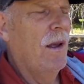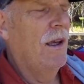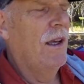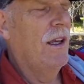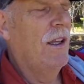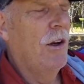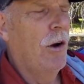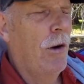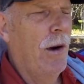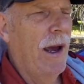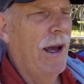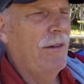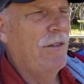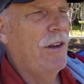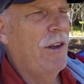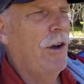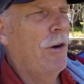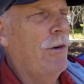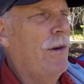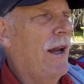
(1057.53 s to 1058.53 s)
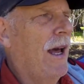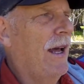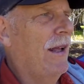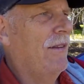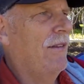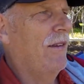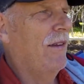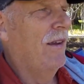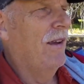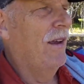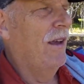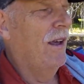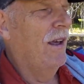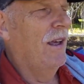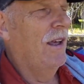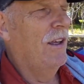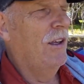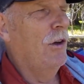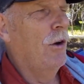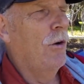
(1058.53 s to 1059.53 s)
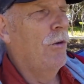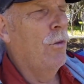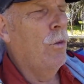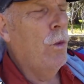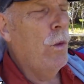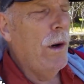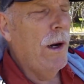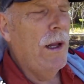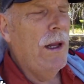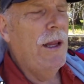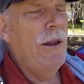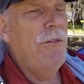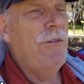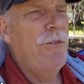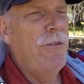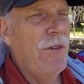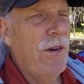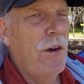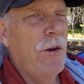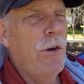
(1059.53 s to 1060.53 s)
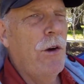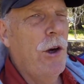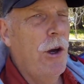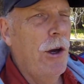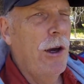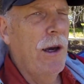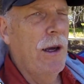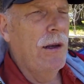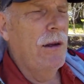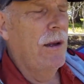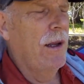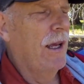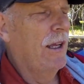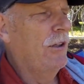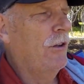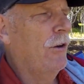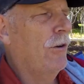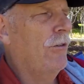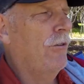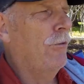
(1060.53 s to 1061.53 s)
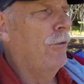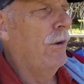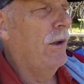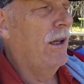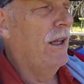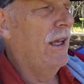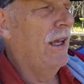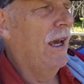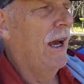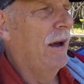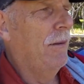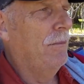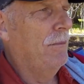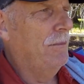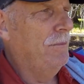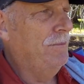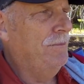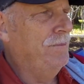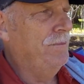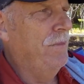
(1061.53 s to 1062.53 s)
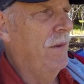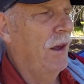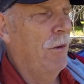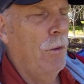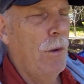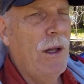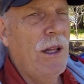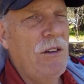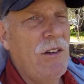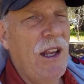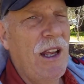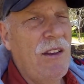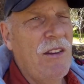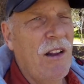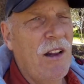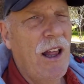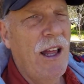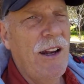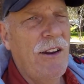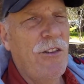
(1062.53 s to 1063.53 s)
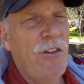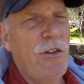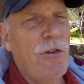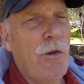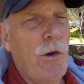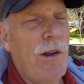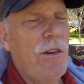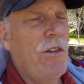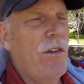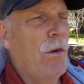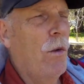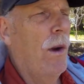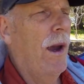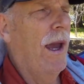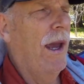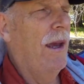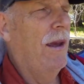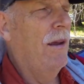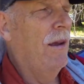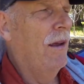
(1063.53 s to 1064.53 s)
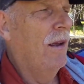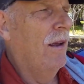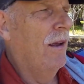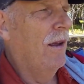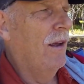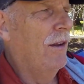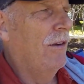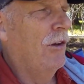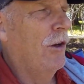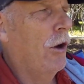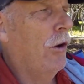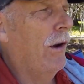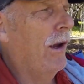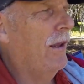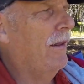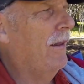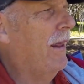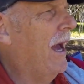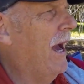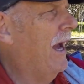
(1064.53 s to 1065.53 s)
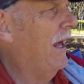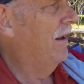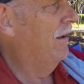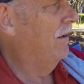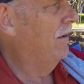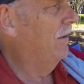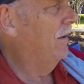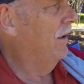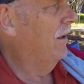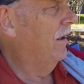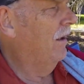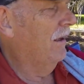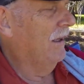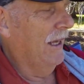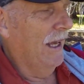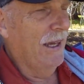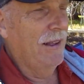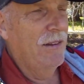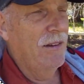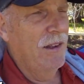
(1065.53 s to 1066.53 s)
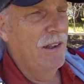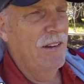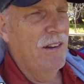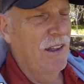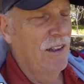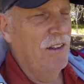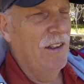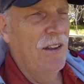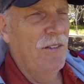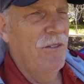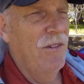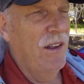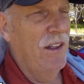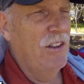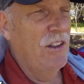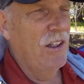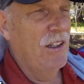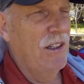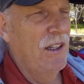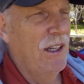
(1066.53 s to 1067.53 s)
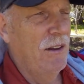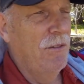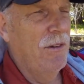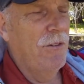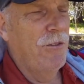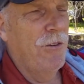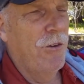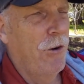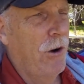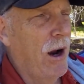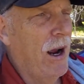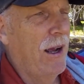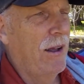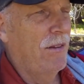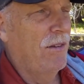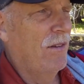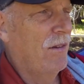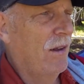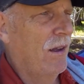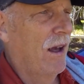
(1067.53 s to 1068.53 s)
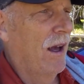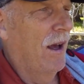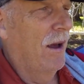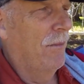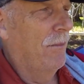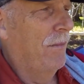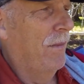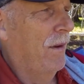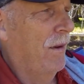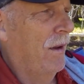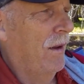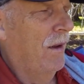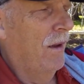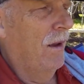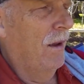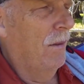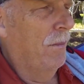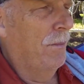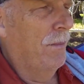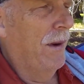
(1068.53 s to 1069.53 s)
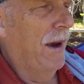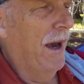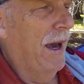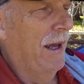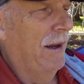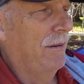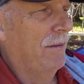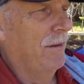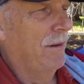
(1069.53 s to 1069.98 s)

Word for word: you don't have to go nuts, you'll really feel good, and you'll really it really takes a lot of stress away, knowing that yes, it's inconvenient even for us, but